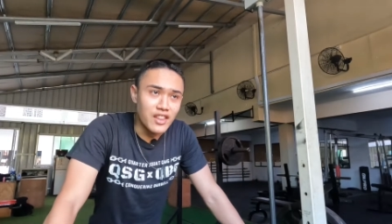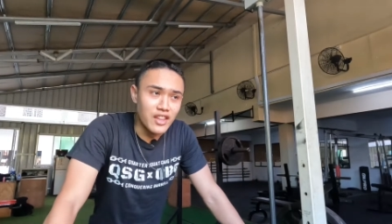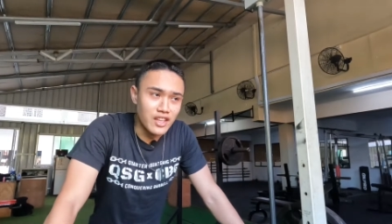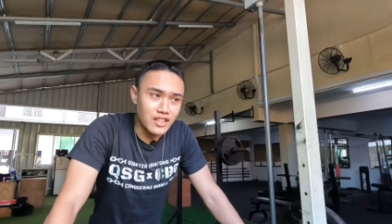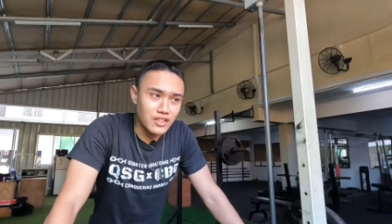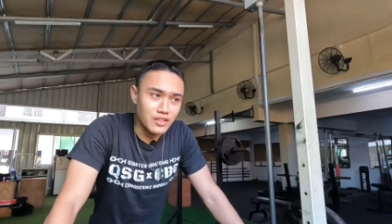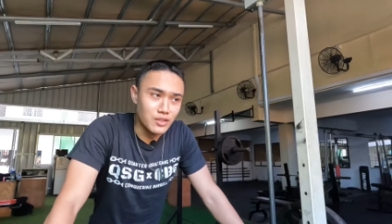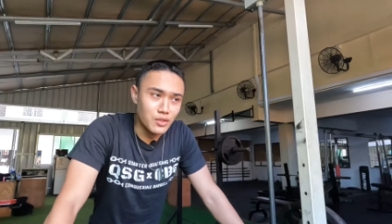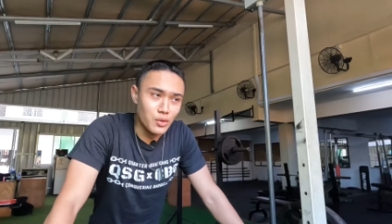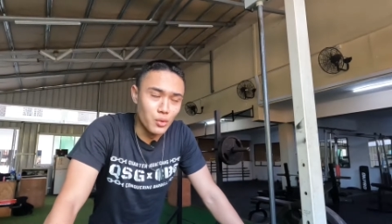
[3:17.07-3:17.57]

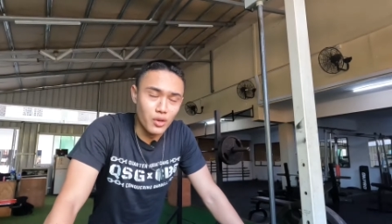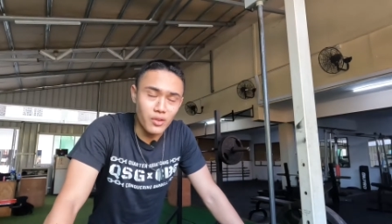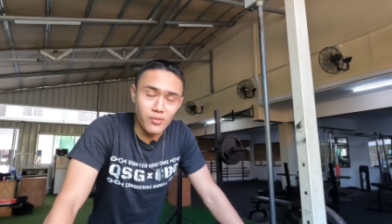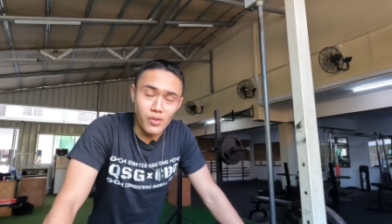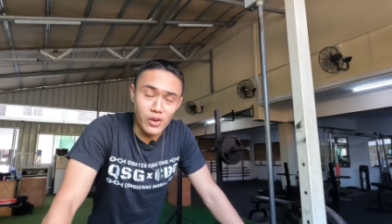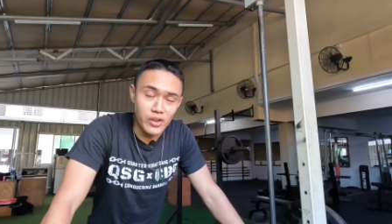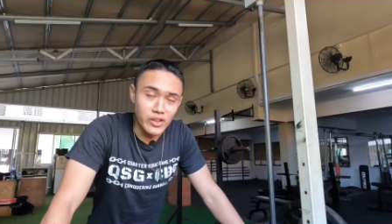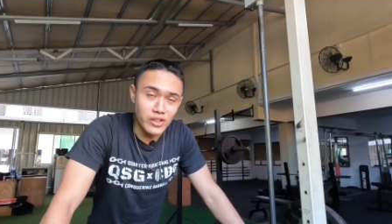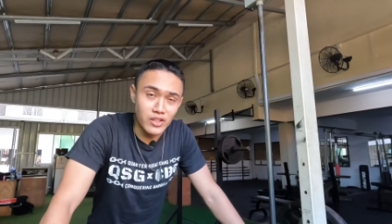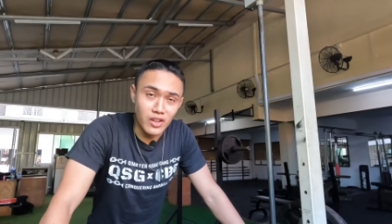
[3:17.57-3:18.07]
then you would
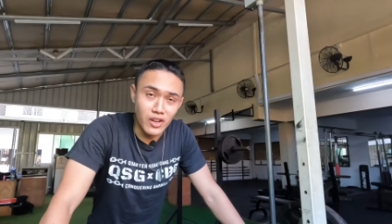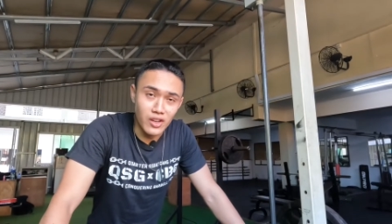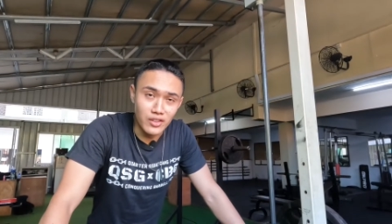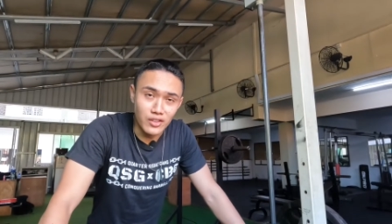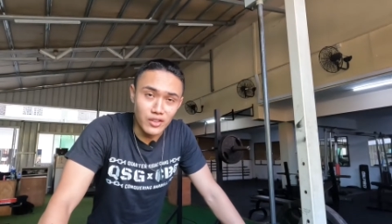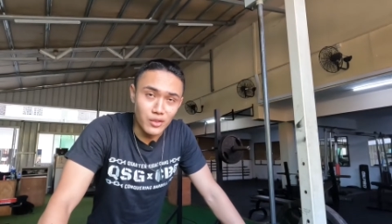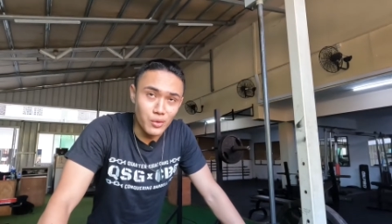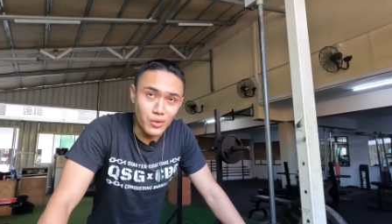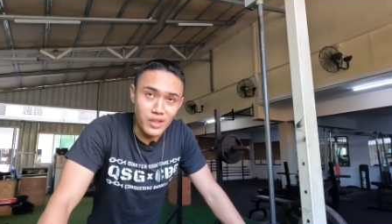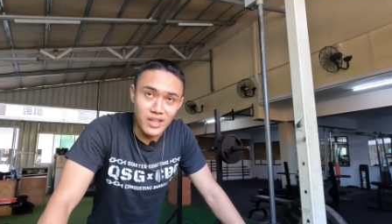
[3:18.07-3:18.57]
have already
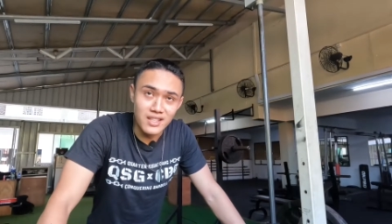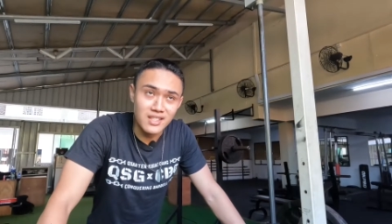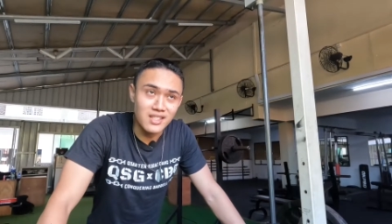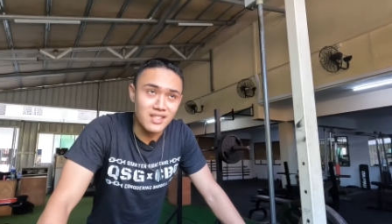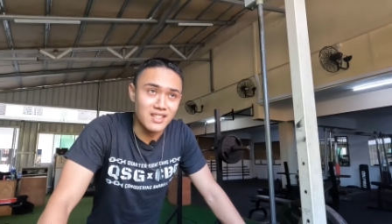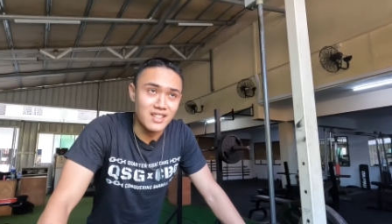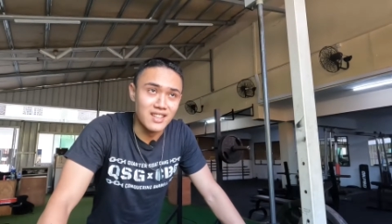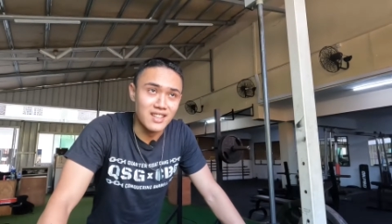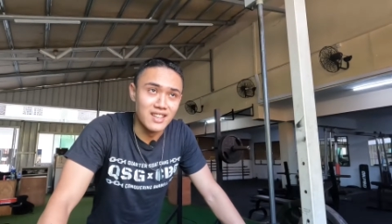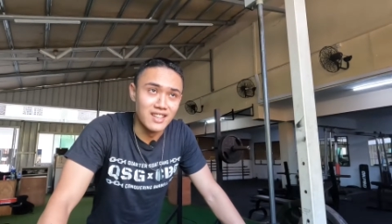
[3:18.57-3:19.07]
gone through
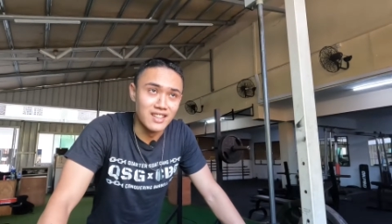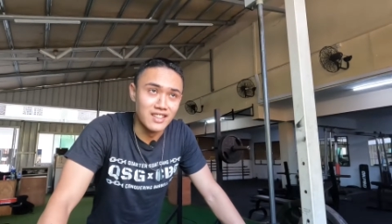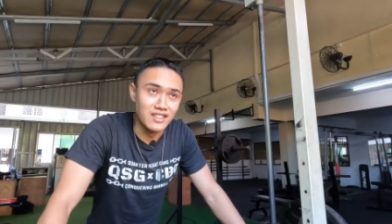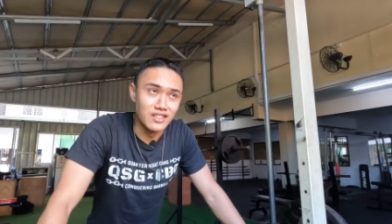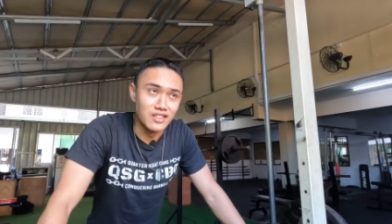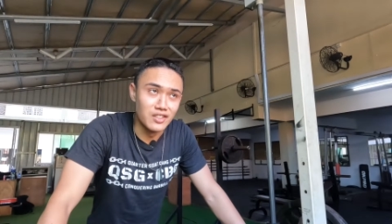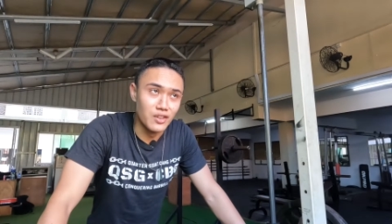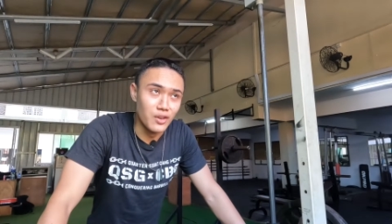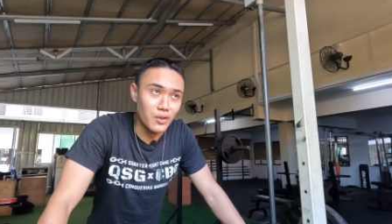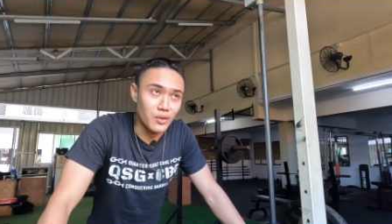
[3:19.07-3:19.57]
this
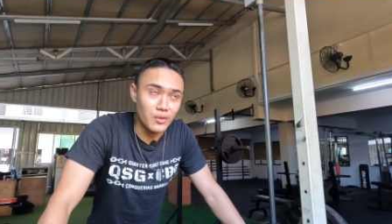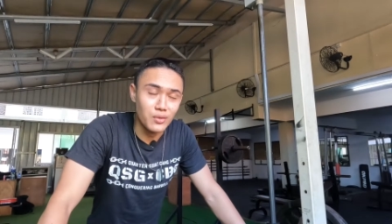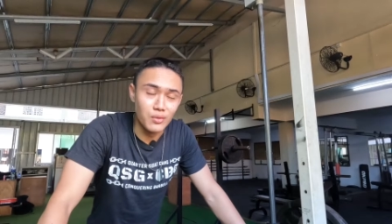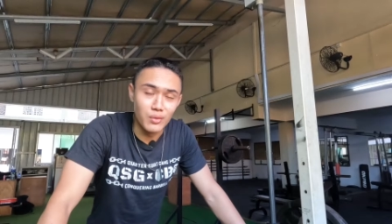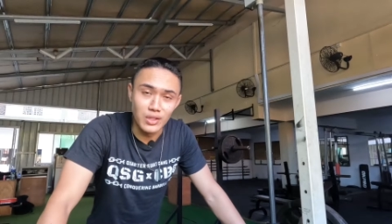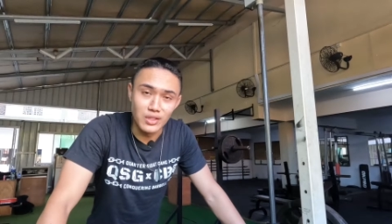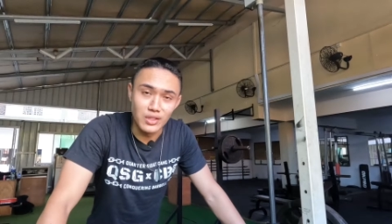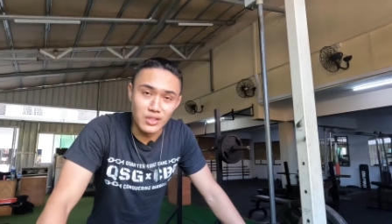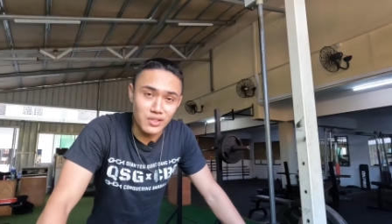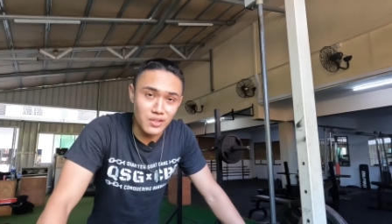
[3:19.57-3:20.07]
and, you know,
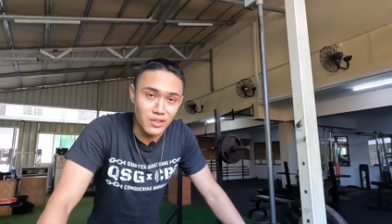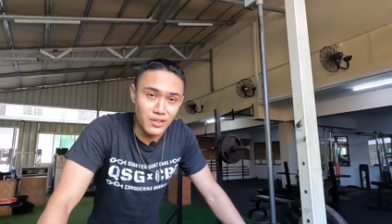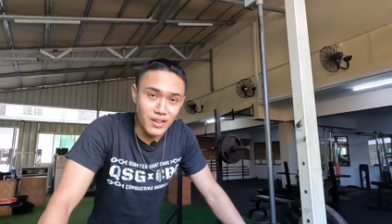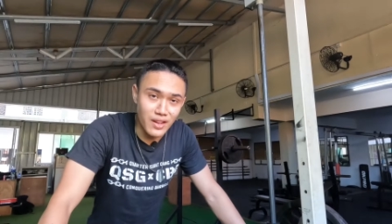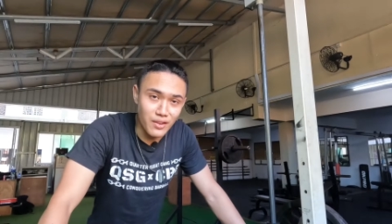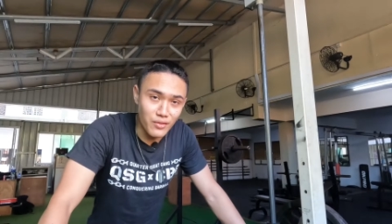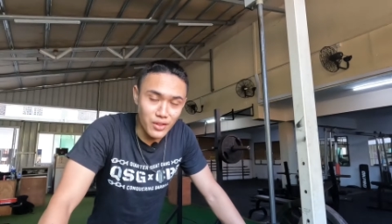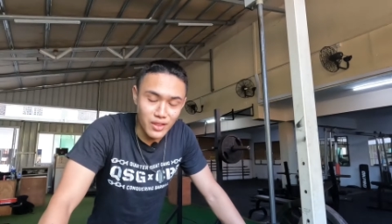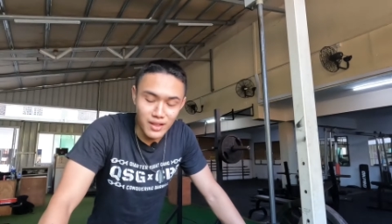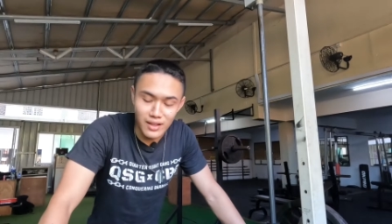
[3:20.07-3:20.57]
registered
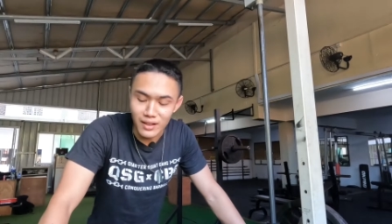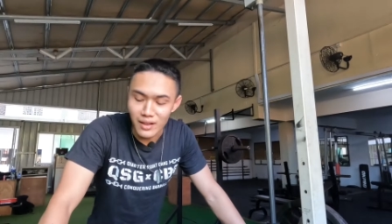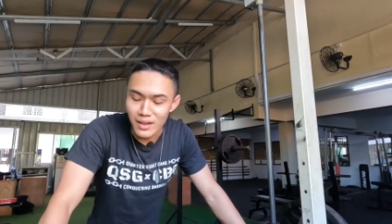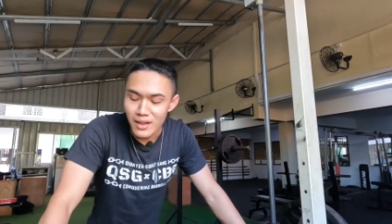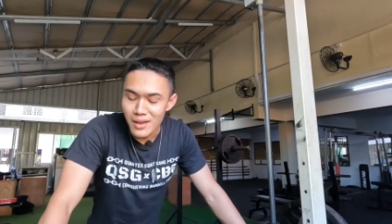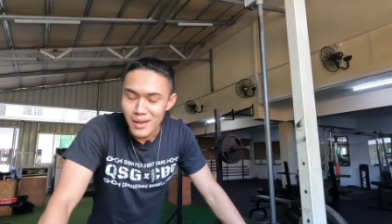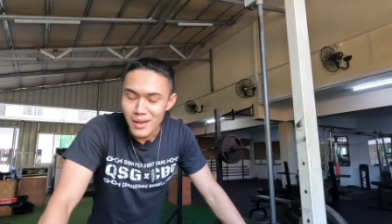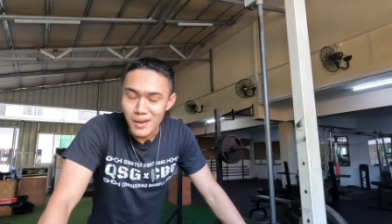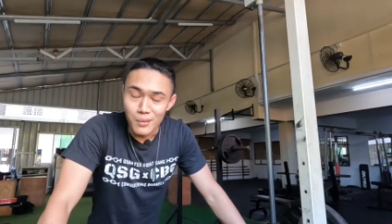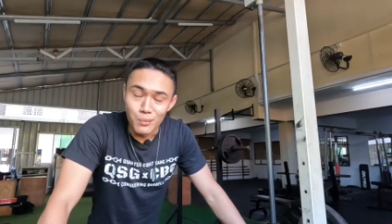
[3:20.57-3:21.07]
and everything.